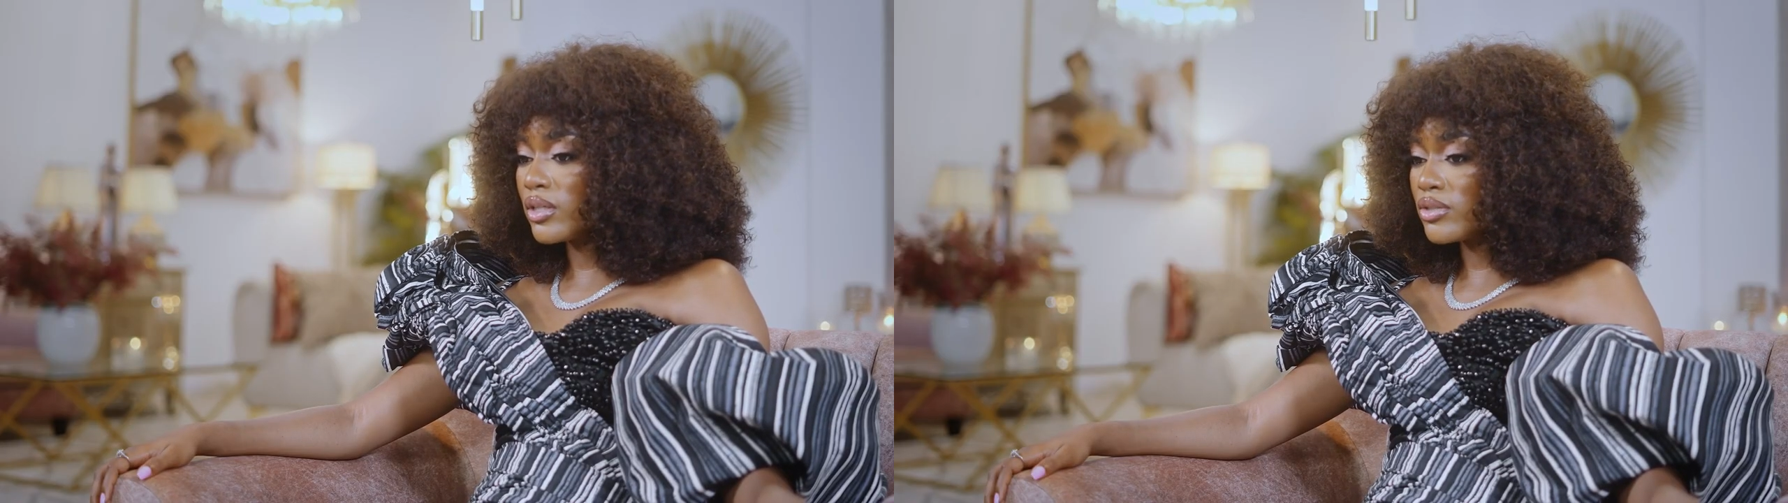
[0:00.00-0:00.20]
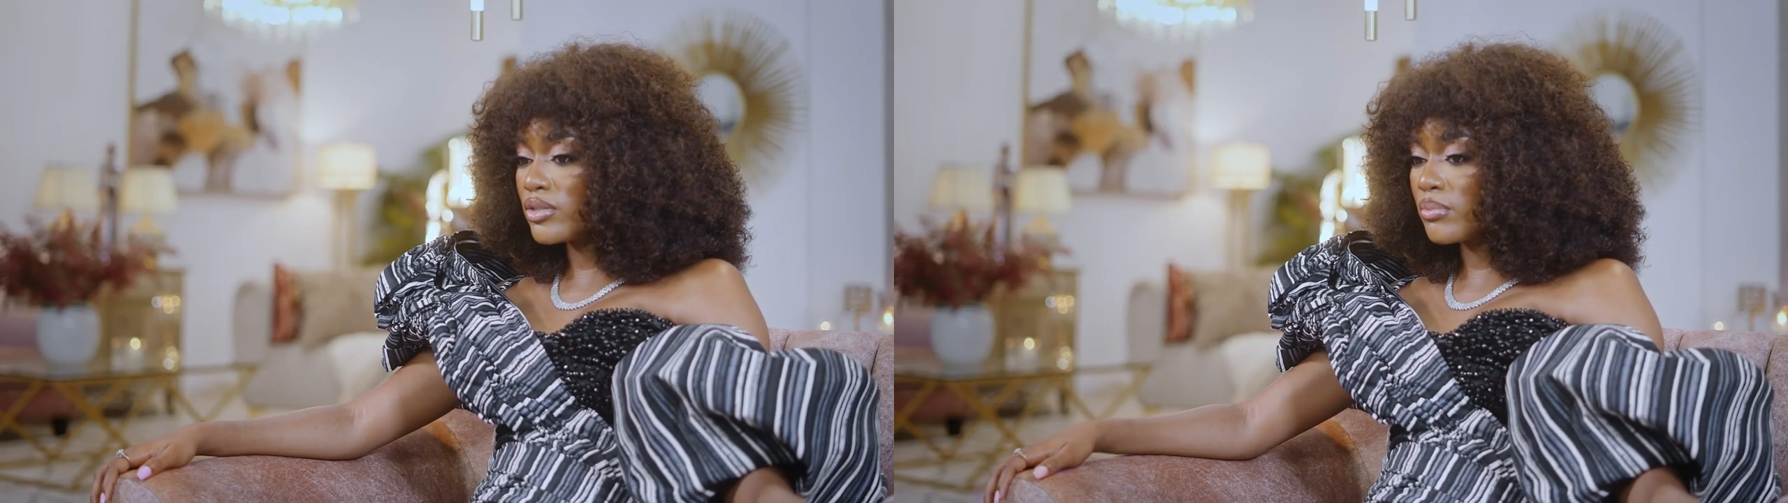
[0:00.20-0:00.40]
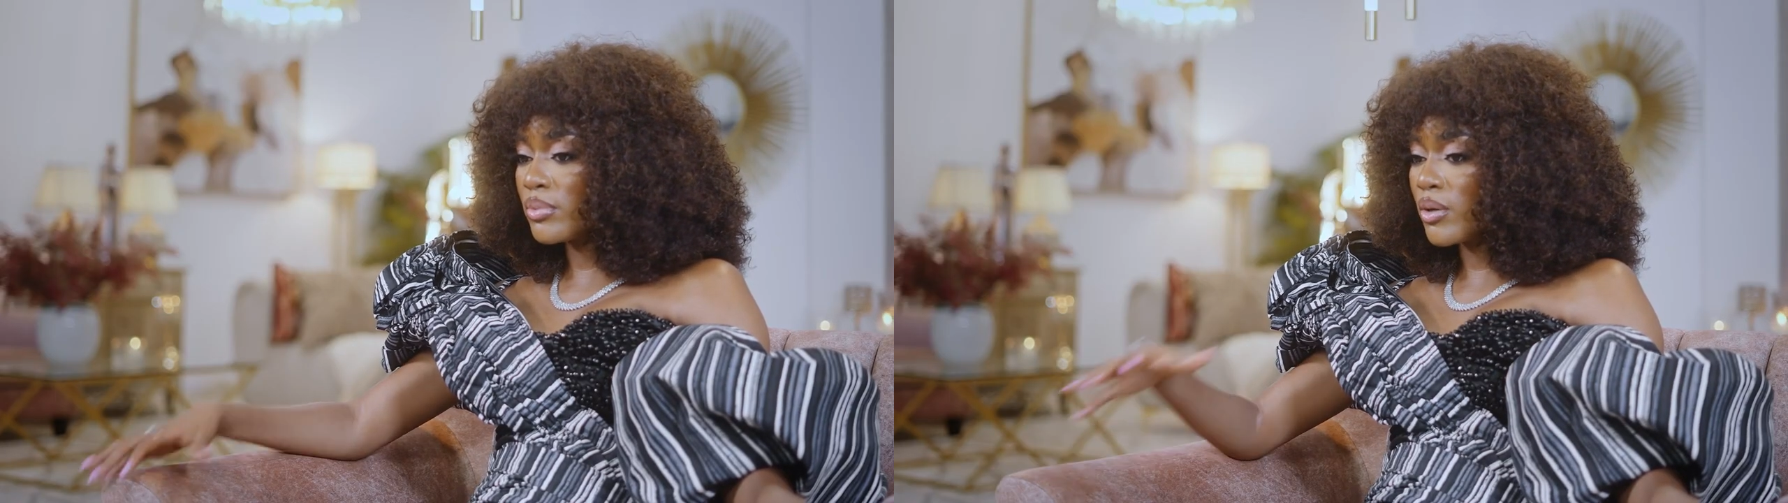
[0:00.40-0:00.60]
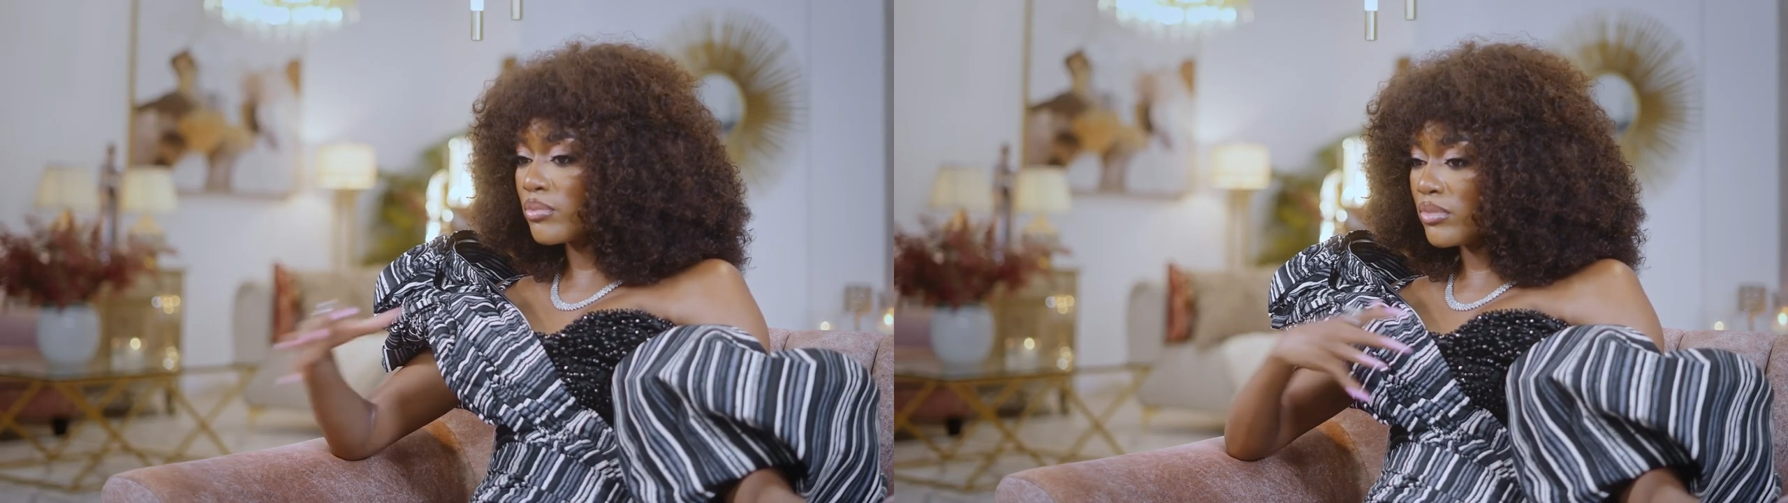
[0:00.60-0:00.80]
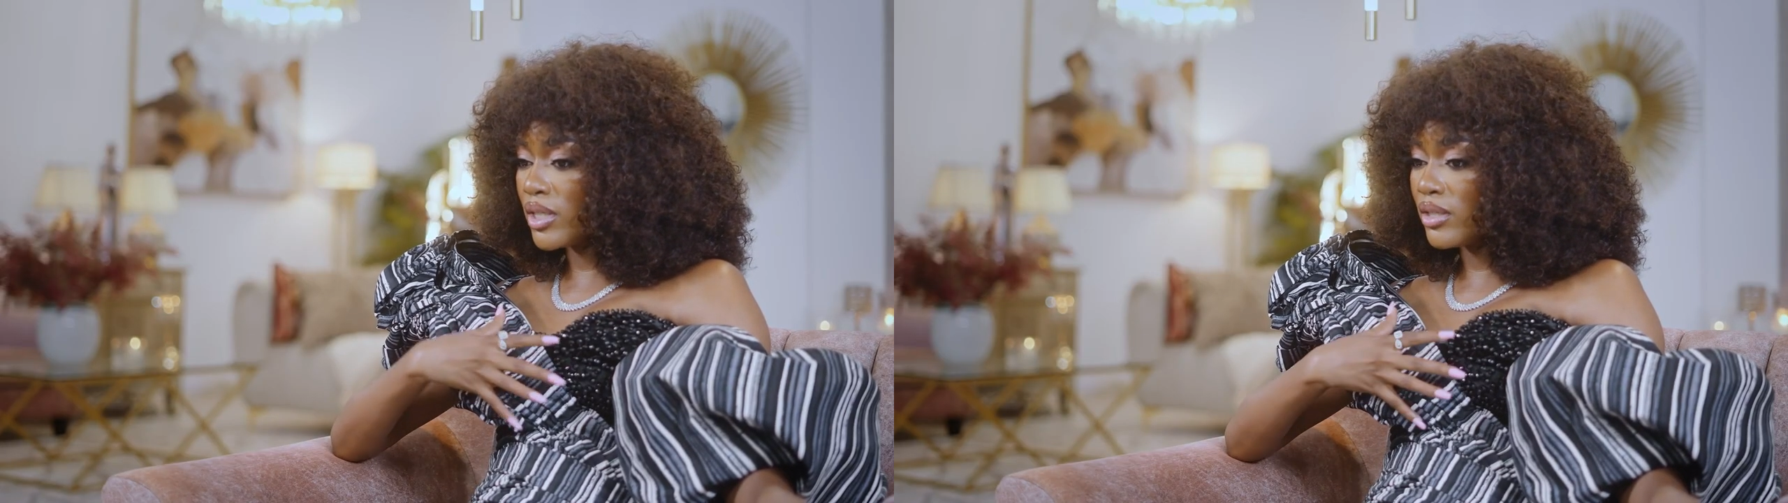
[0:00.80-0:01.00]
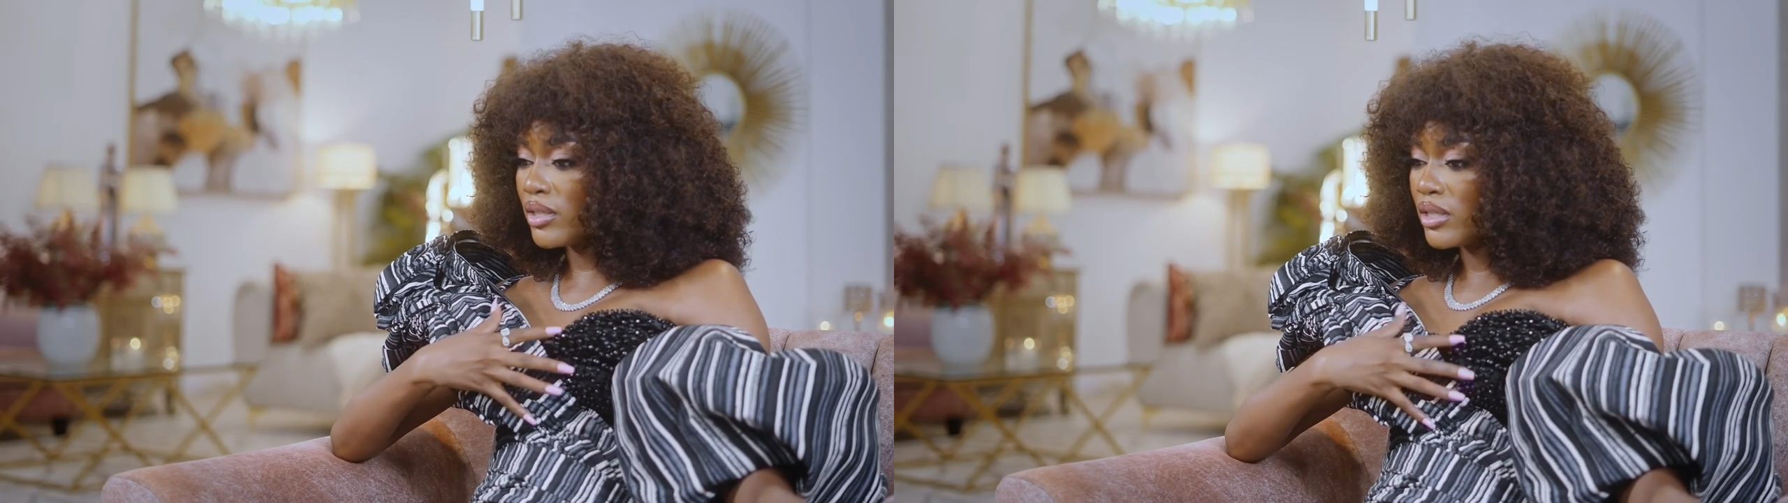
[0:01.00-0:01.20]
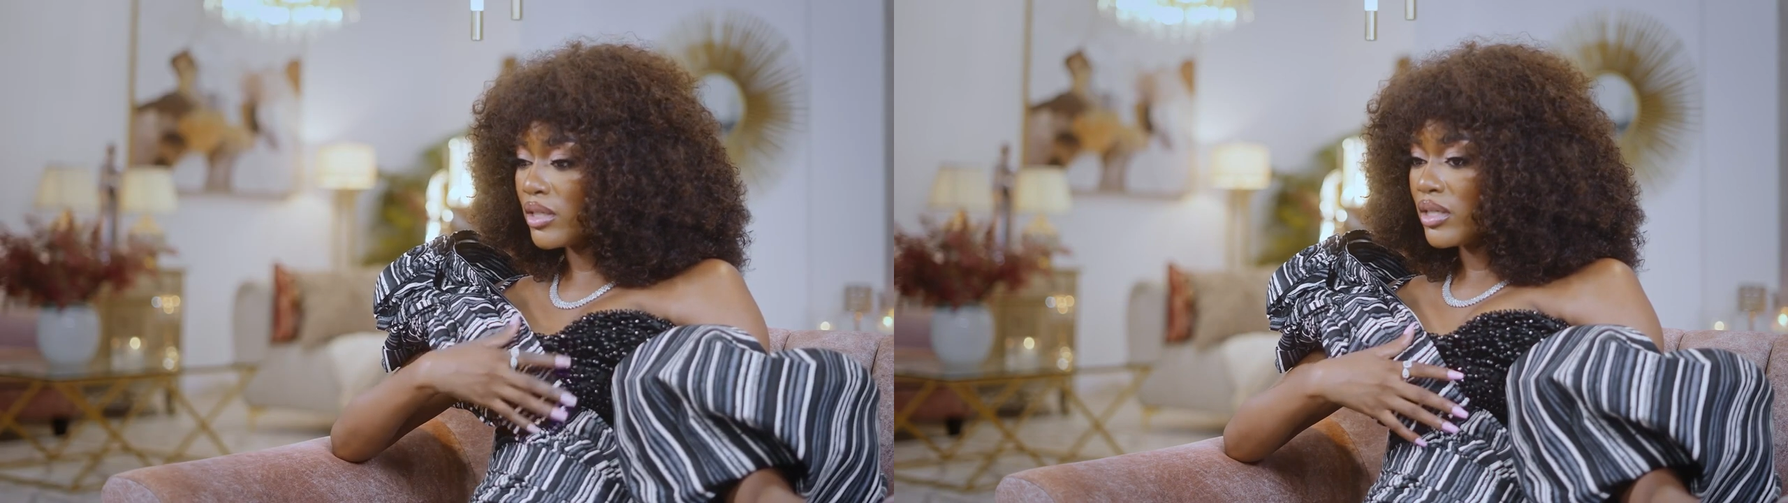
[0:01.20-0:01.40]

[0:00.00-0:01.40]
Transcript: it's about me,